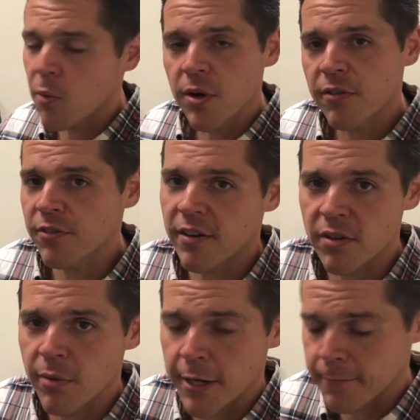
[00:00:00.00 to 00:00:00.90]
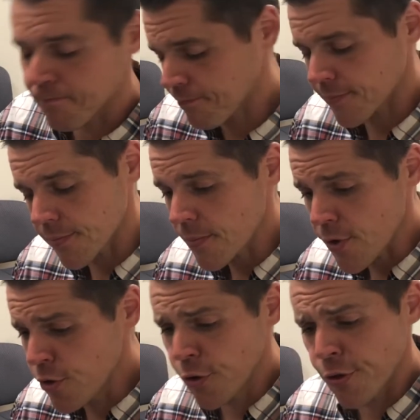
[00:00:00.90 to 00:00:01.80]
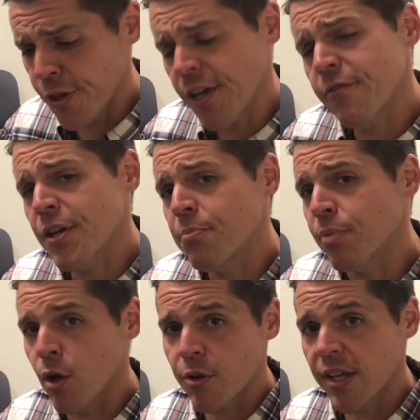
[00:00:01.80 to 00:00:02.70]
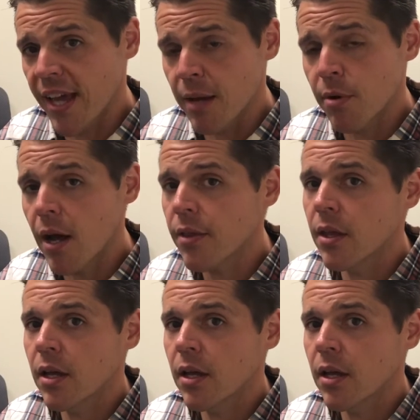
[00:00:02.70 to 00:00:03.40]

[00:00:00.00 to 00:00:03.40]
work for everybody. You can think of an imploding K breath.